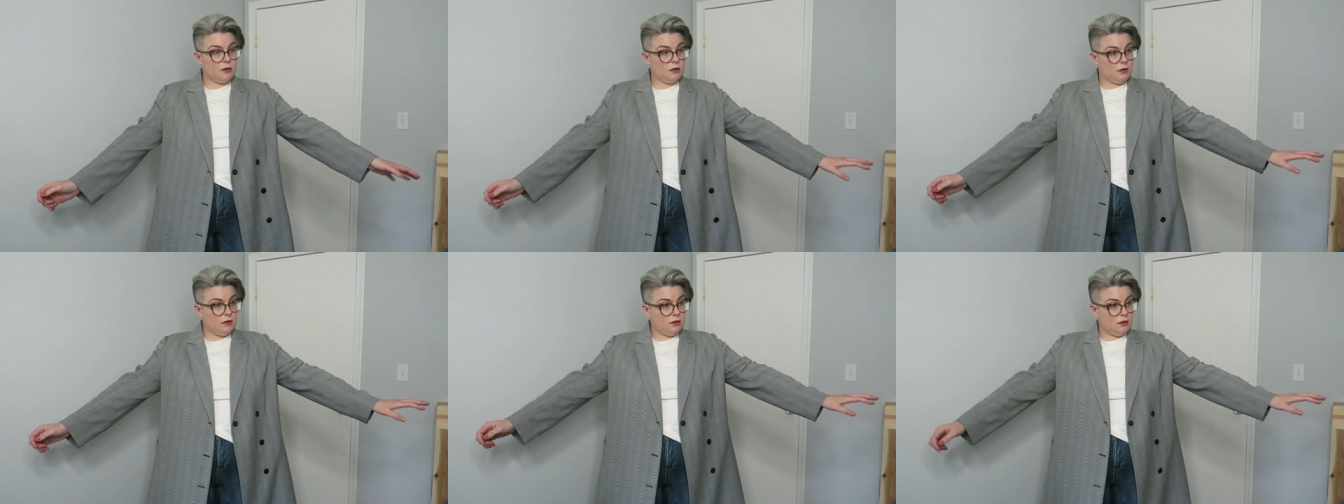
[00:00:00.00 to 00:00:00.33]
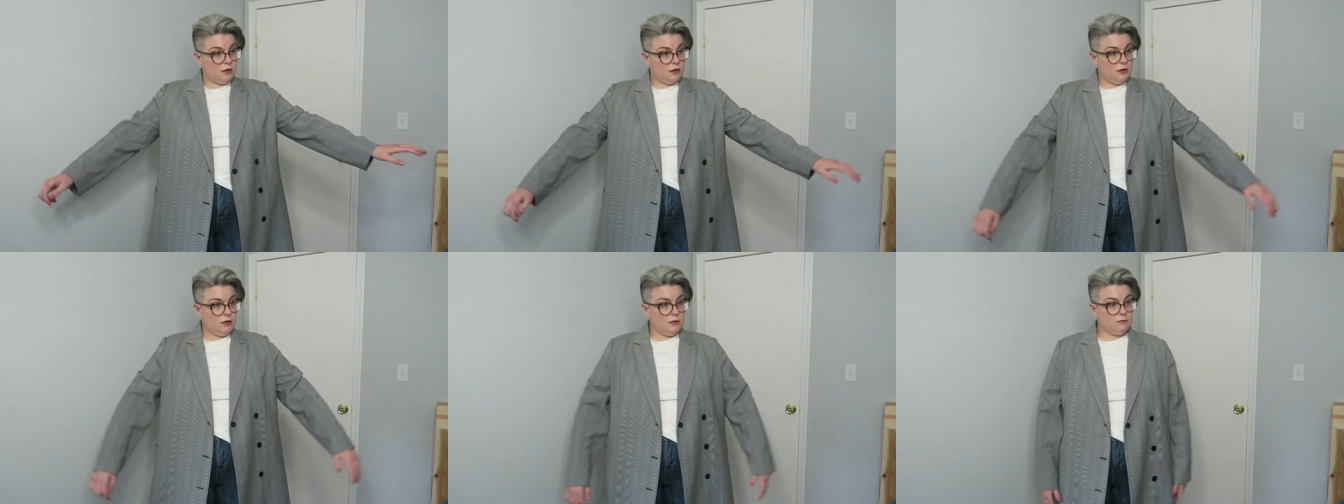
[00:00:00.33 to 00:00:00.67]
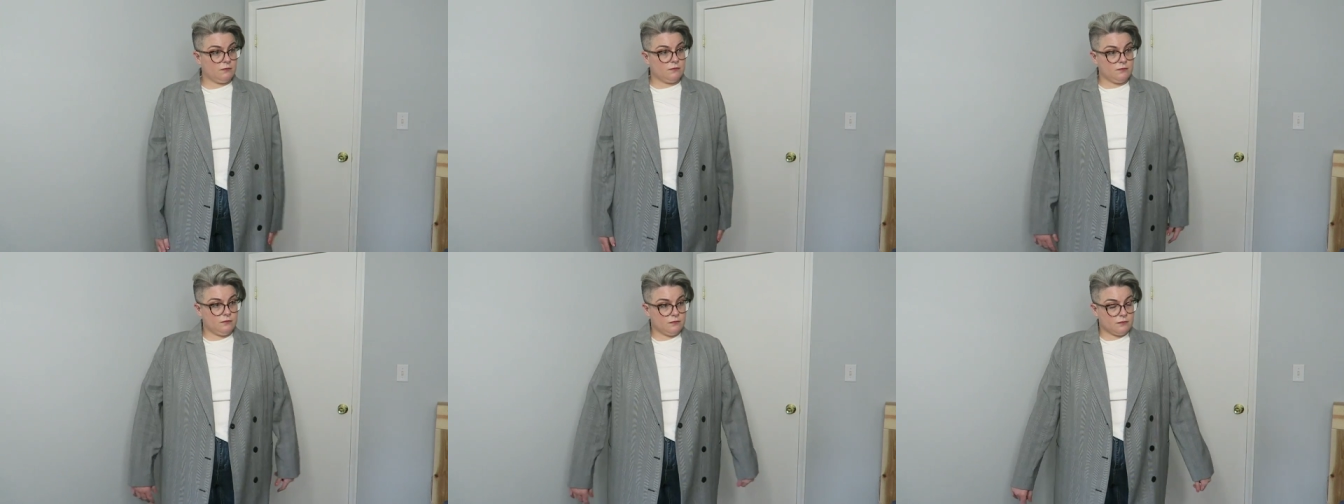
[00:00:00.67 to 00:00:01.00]
It's cool. It's
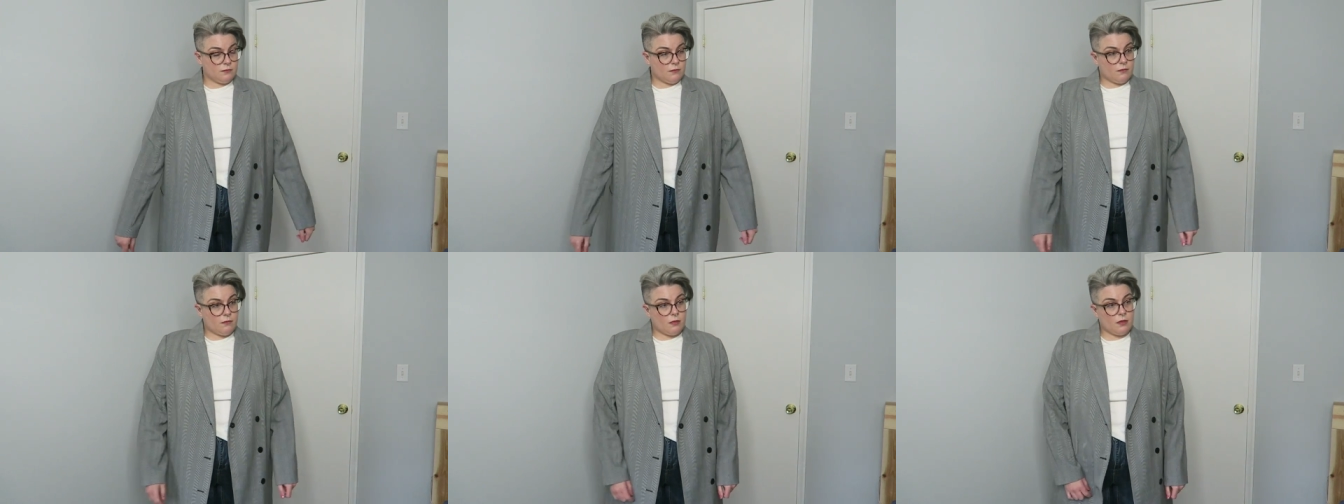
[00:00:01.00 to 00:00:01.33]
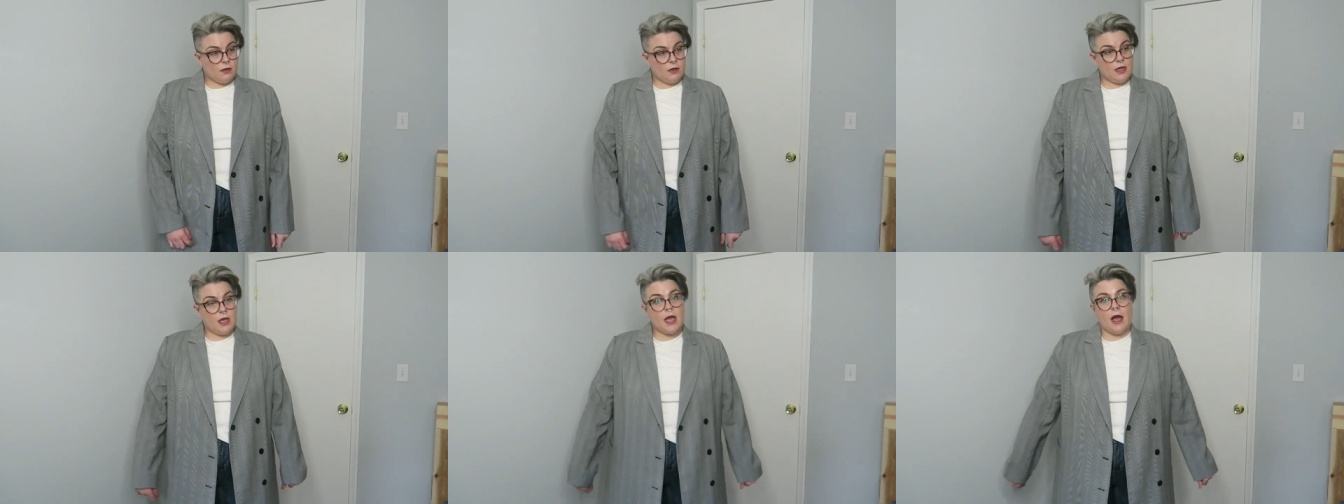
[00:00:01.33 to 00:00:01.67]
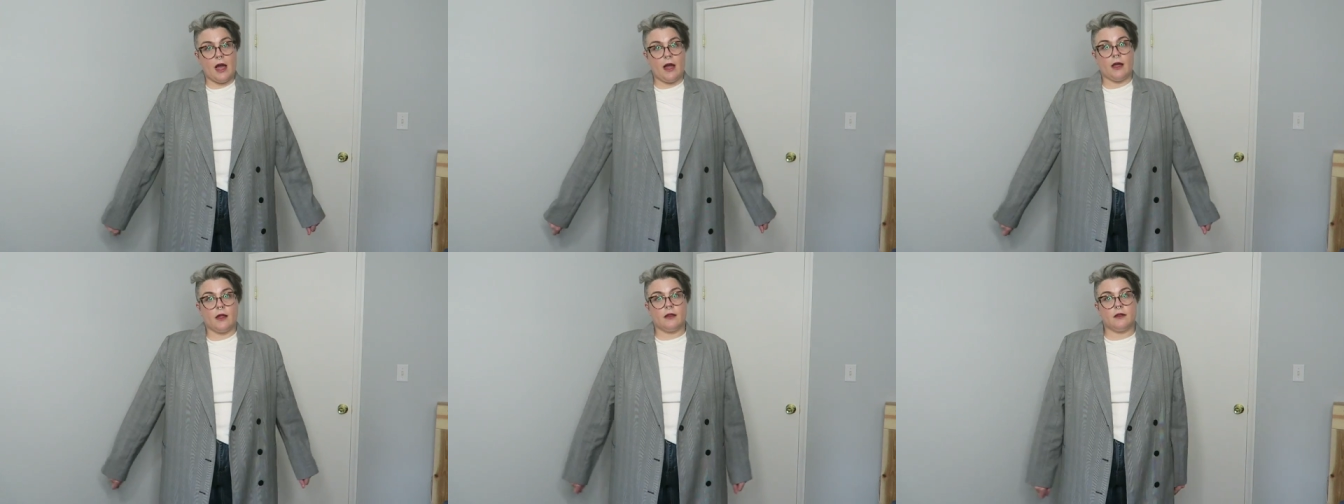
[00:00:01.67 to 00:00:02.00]
cool menswear.
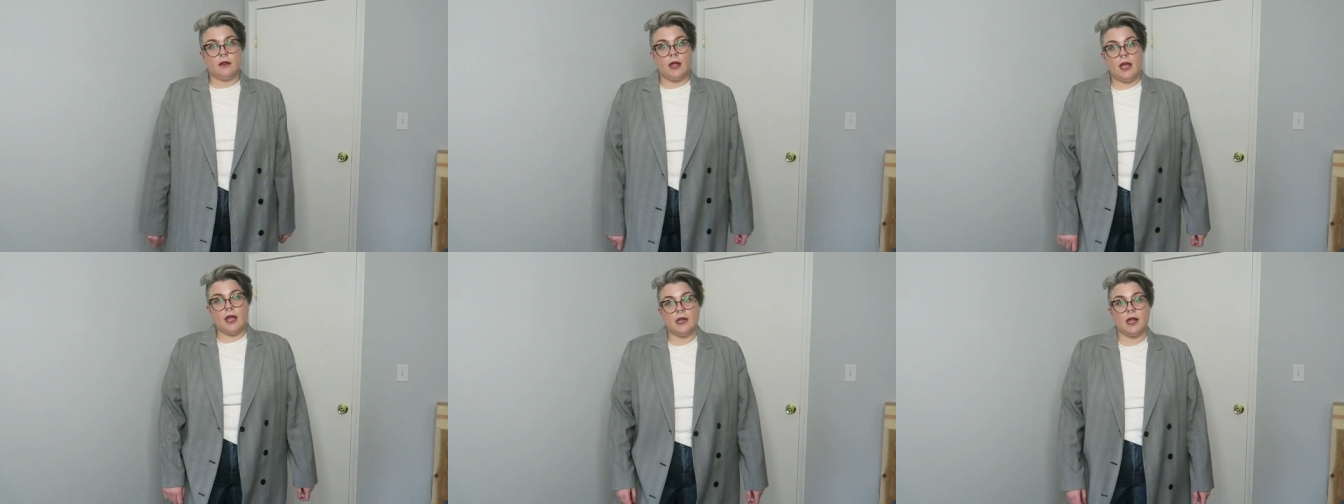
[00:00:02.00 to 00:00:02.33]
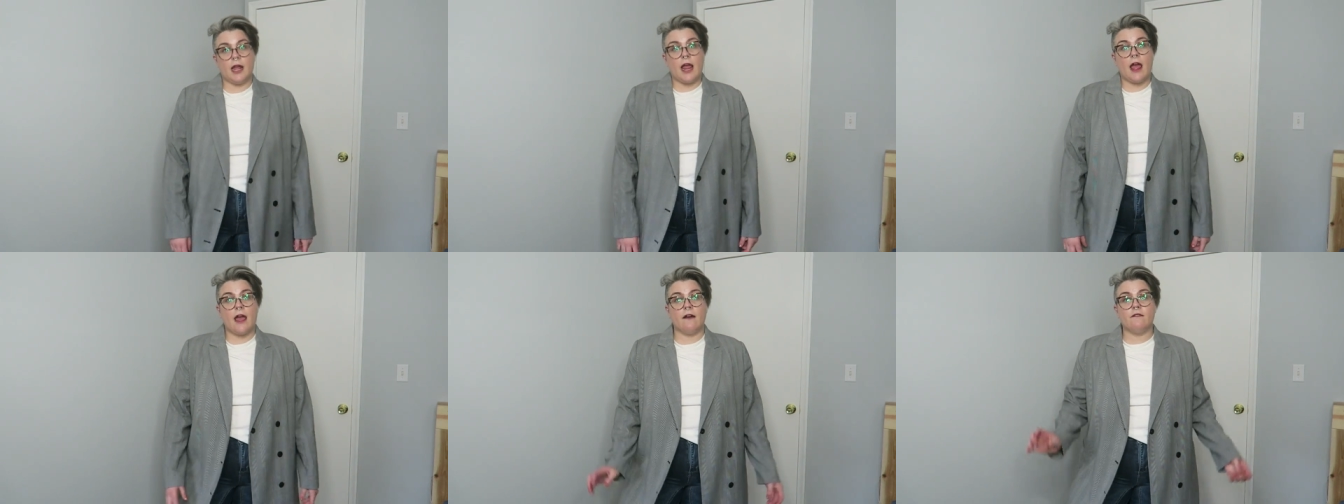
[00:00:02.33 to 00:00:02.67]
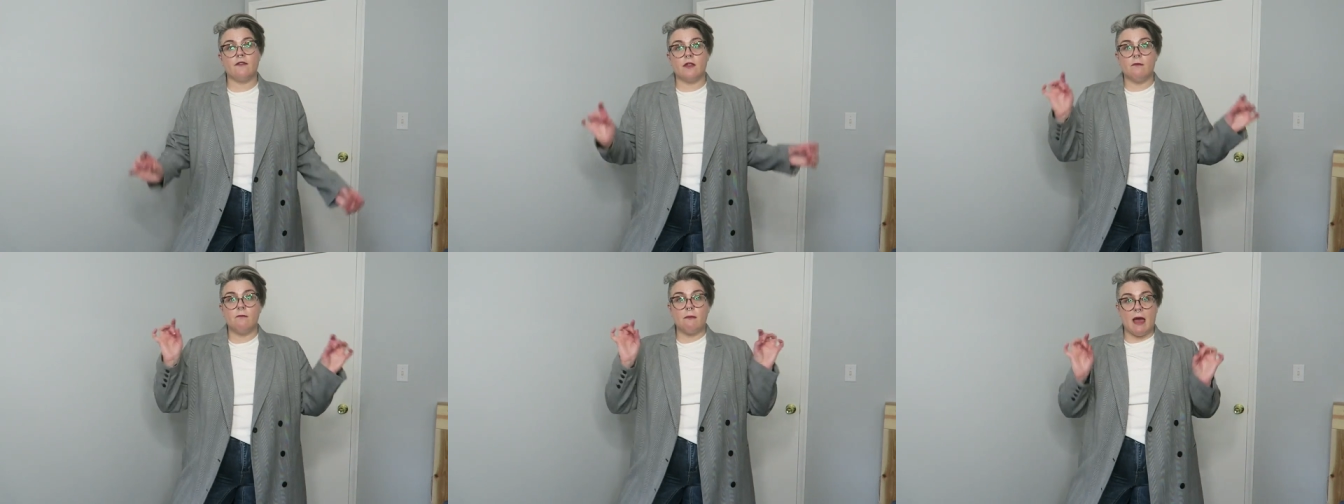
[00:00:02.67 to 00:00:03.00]
Yeah. And I
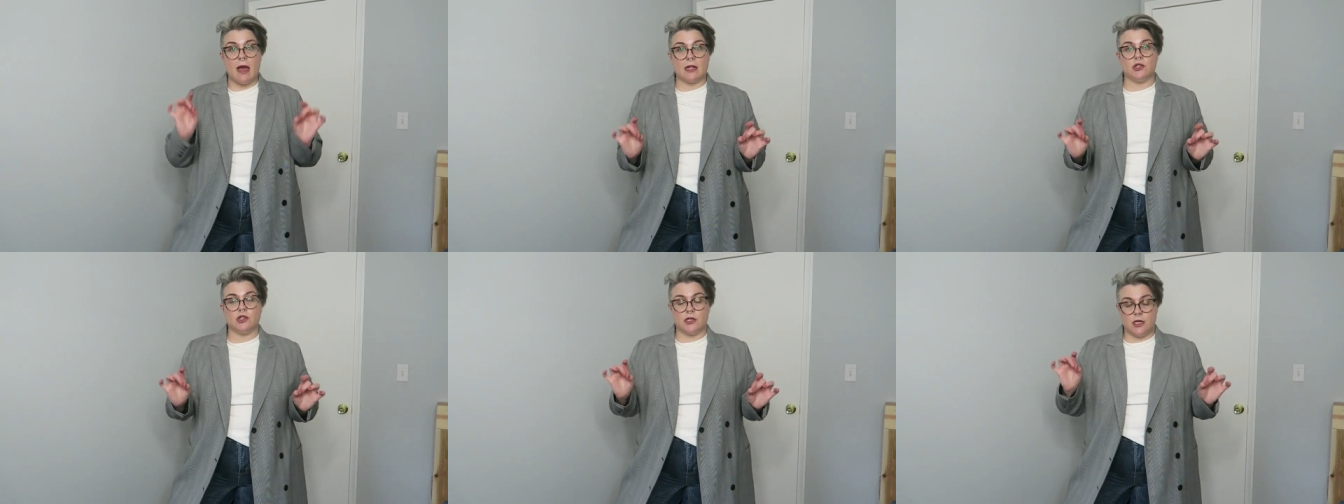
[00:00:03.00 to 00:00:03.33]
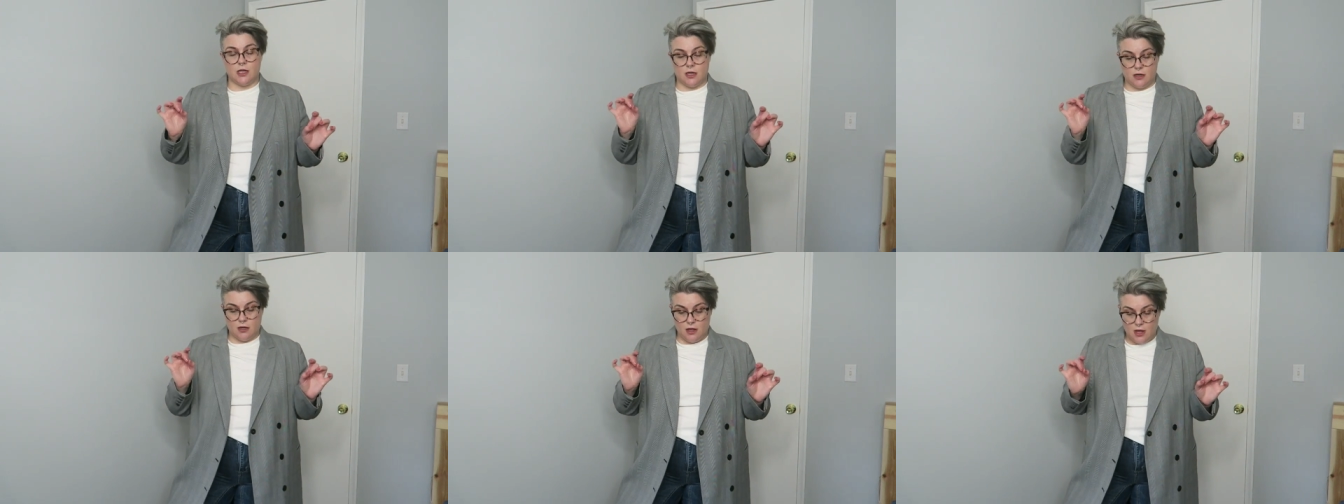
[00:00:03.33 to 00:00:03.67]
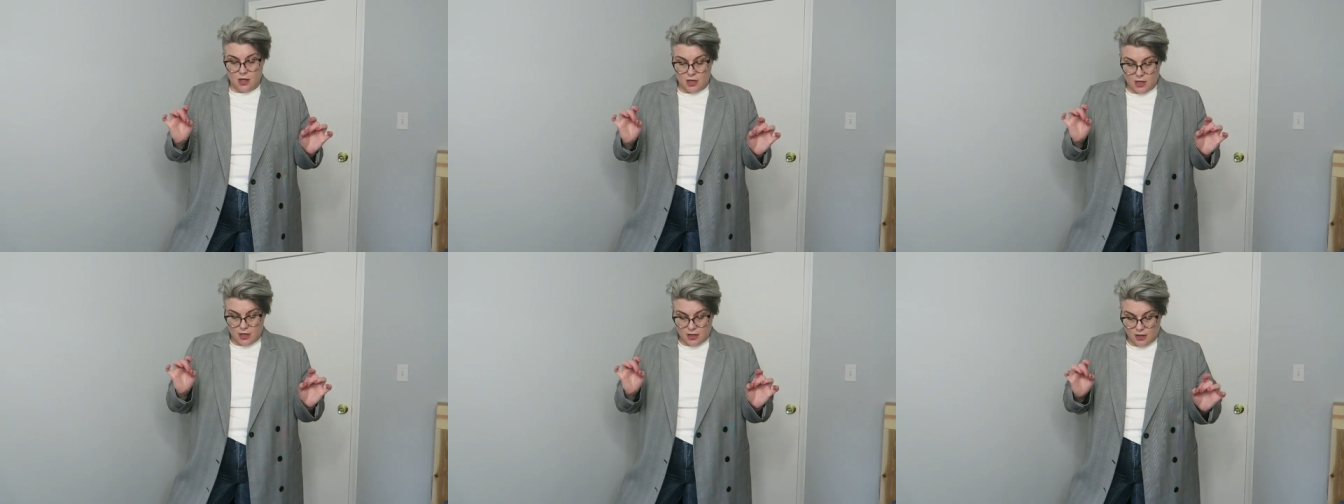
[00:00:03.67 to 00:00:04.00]
have the matching
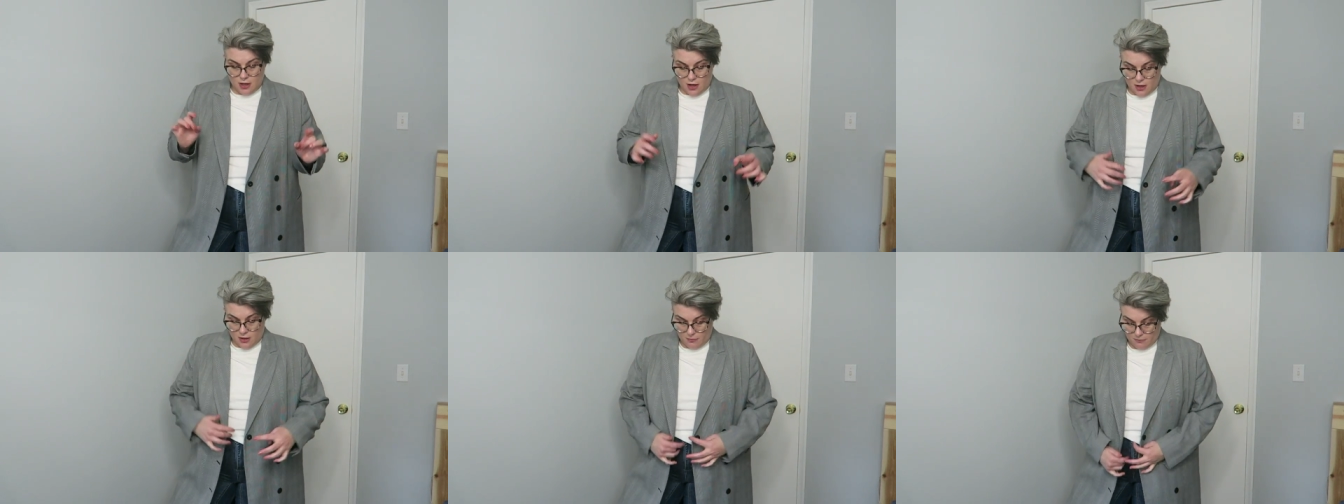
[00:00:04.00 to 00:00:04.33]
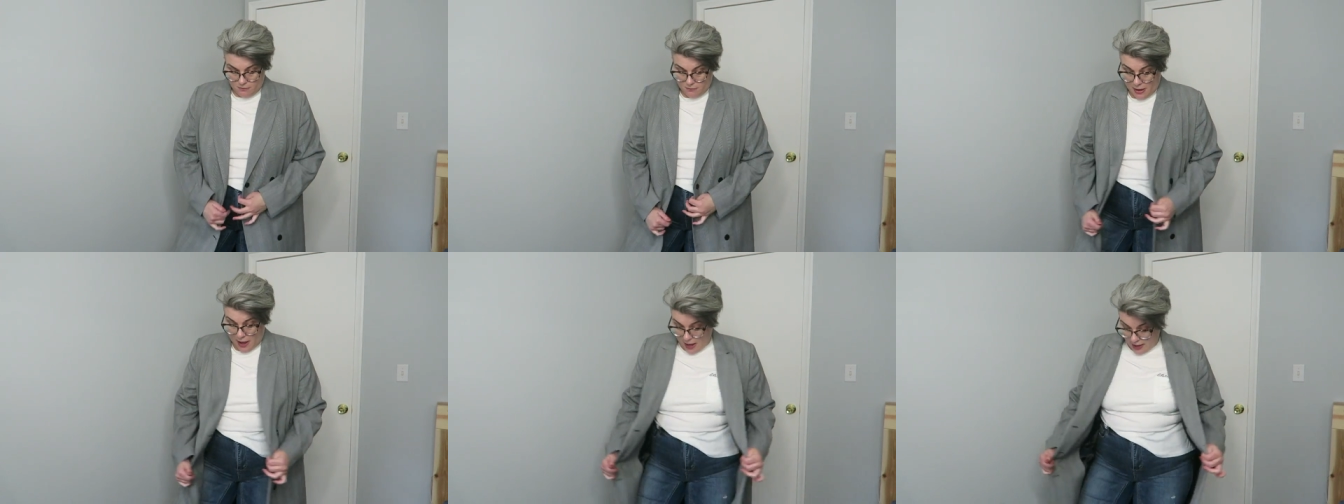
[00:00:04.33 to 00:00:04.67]
um,